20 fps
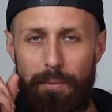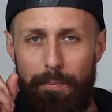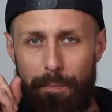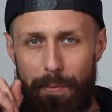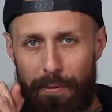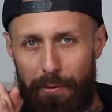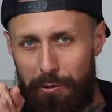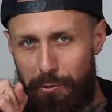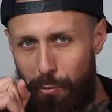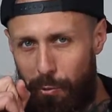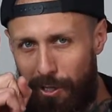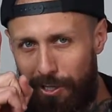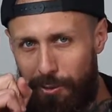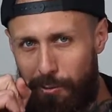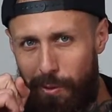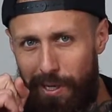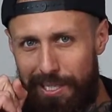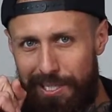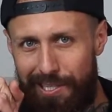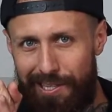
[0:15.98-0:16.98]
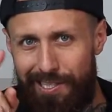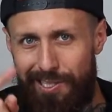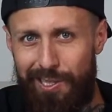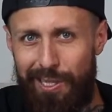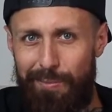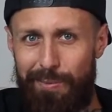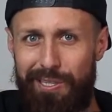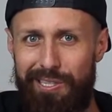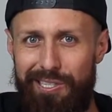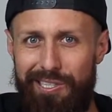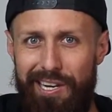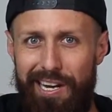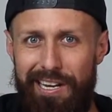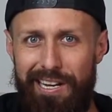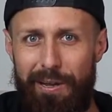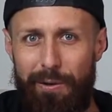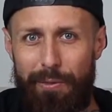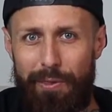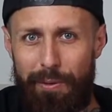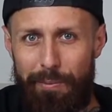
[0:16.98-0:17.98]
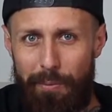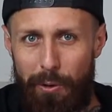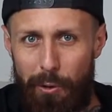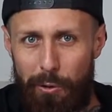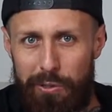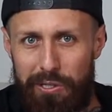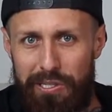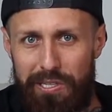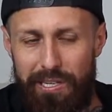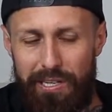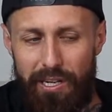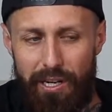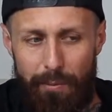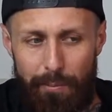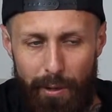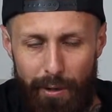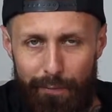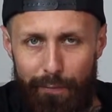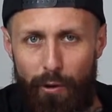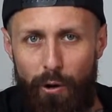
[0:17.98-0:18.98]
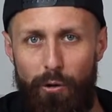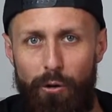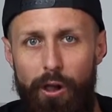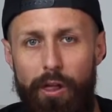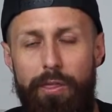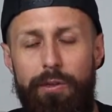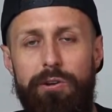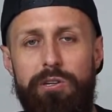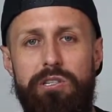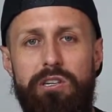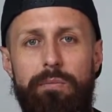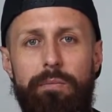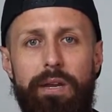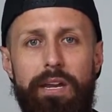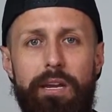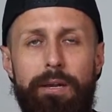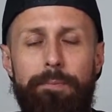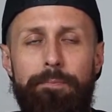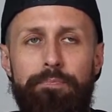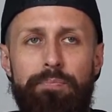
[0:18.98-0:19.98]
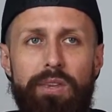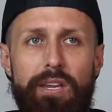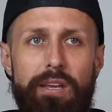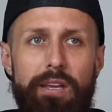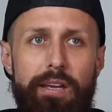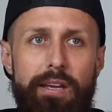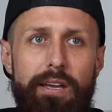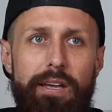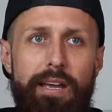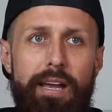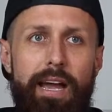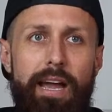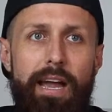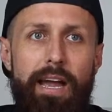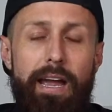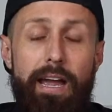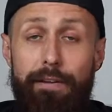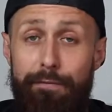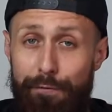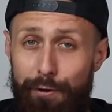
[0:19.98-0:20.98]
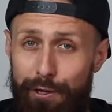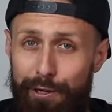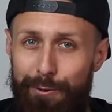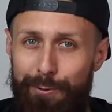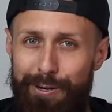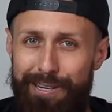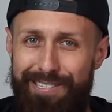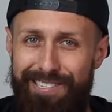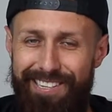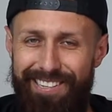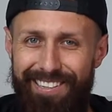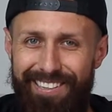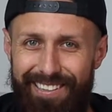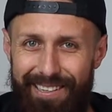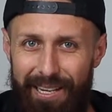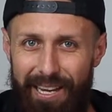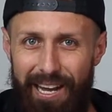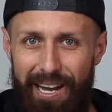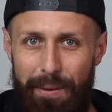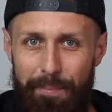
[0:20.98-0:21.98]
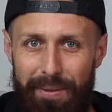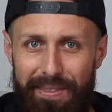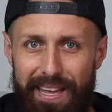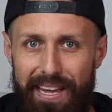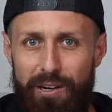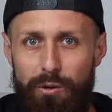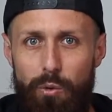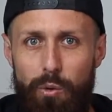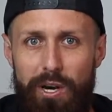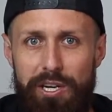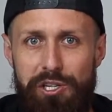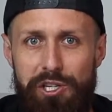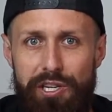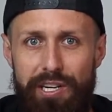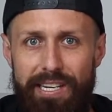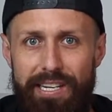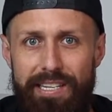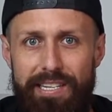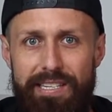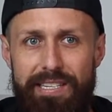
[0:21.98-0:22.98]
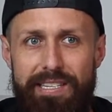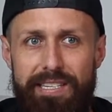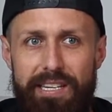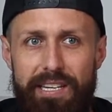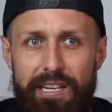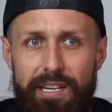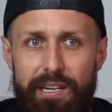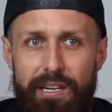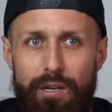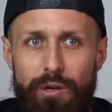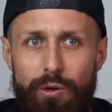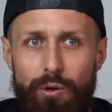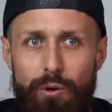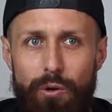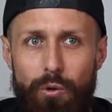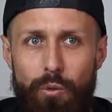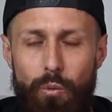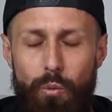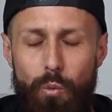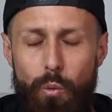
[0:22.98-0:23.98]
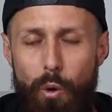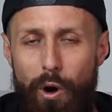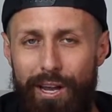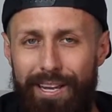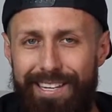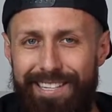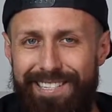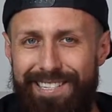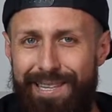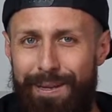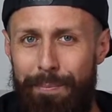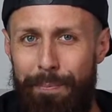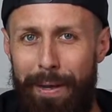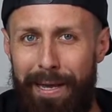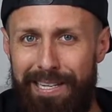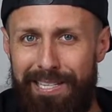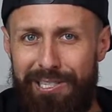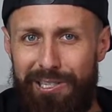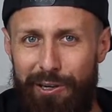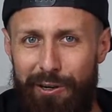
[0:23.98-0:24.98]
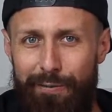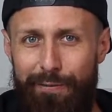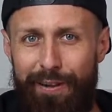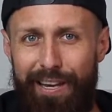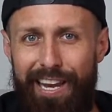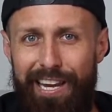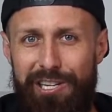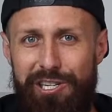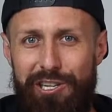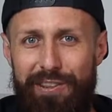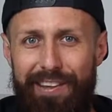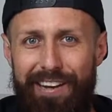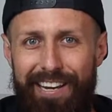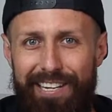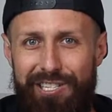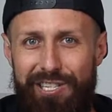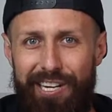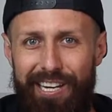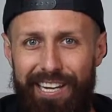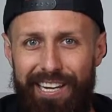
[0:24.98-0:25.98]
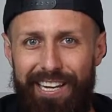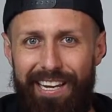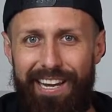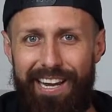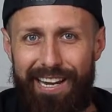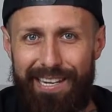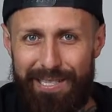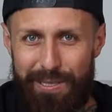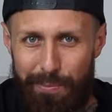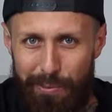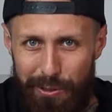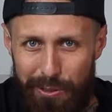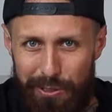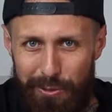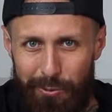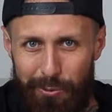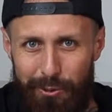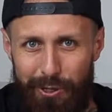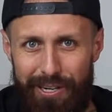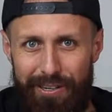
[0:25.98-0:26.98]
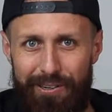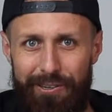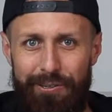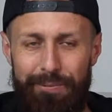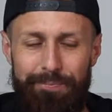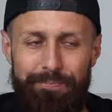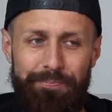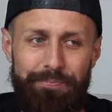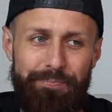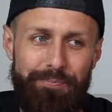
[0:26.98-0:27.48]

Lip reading: But there's one question that seems to stand out the most above all others to me, and for good reason. But that question is, what is the best certification that I should get as a personal trainer?